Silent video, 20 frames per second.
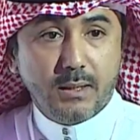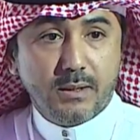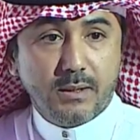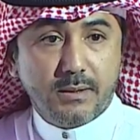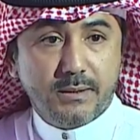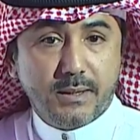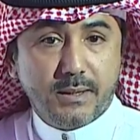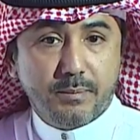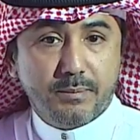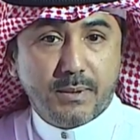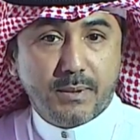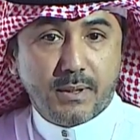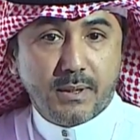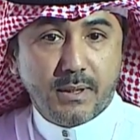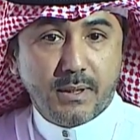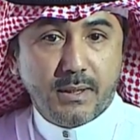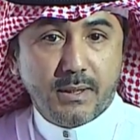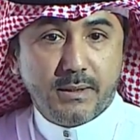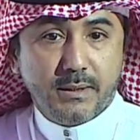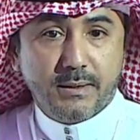is
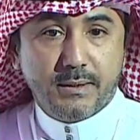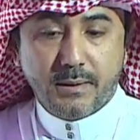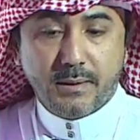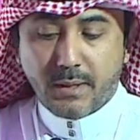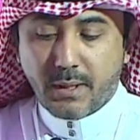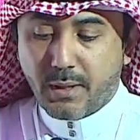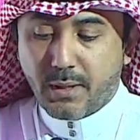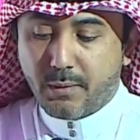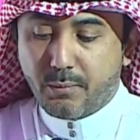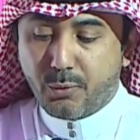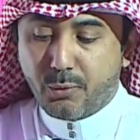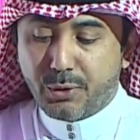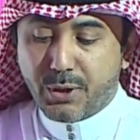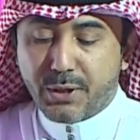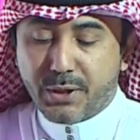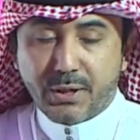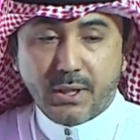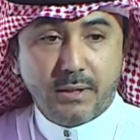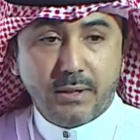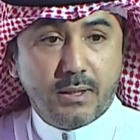mutation in the
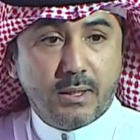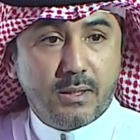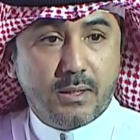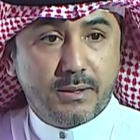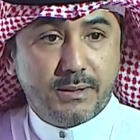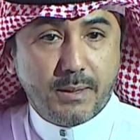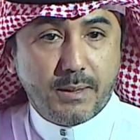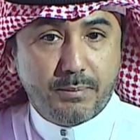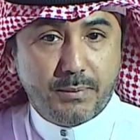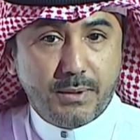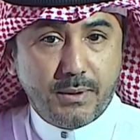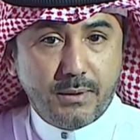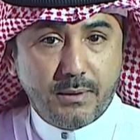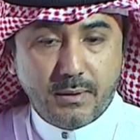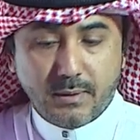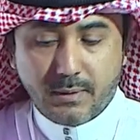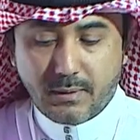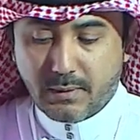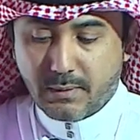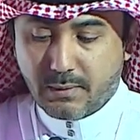receptor,
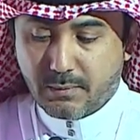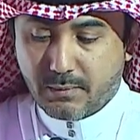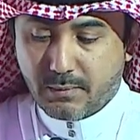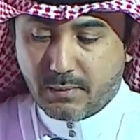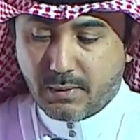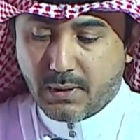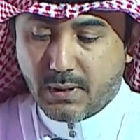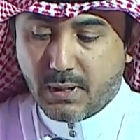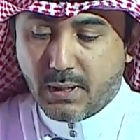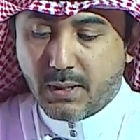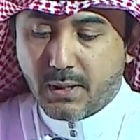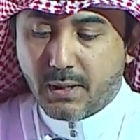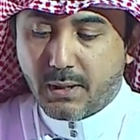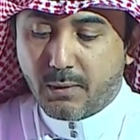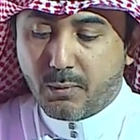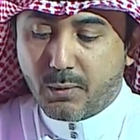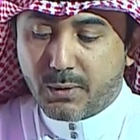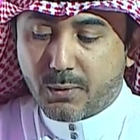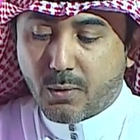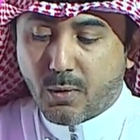which causes
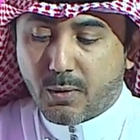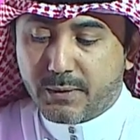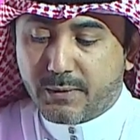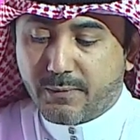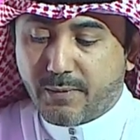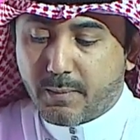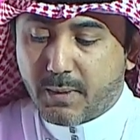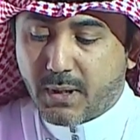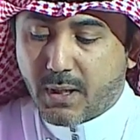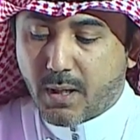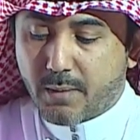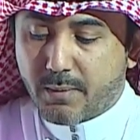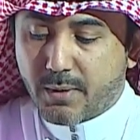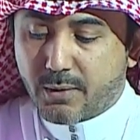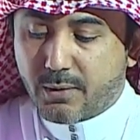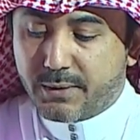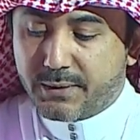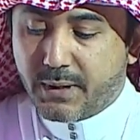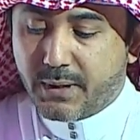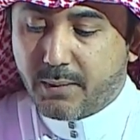familial
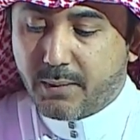hypercholesterolemia.